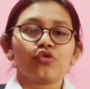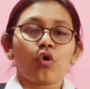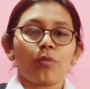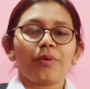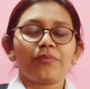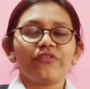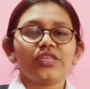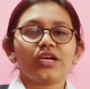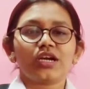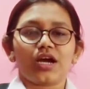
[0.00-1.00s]
cope up with
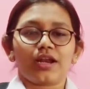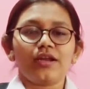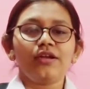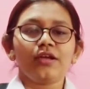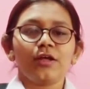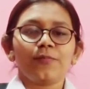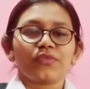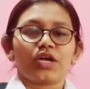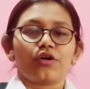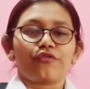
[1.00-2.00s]
the current
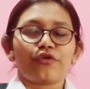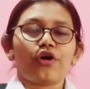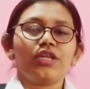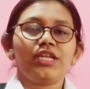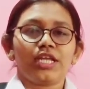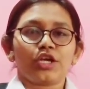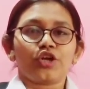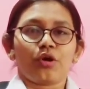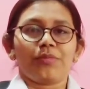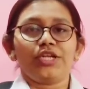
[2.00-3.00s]
fall in
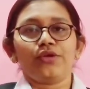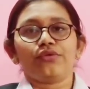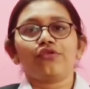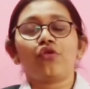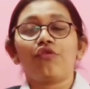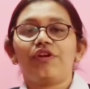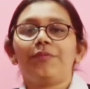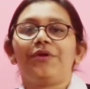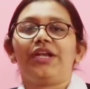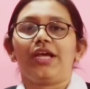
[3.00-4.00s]
economy due to
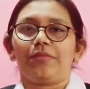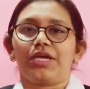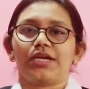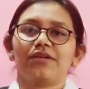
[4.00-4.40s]
COVID pandemic.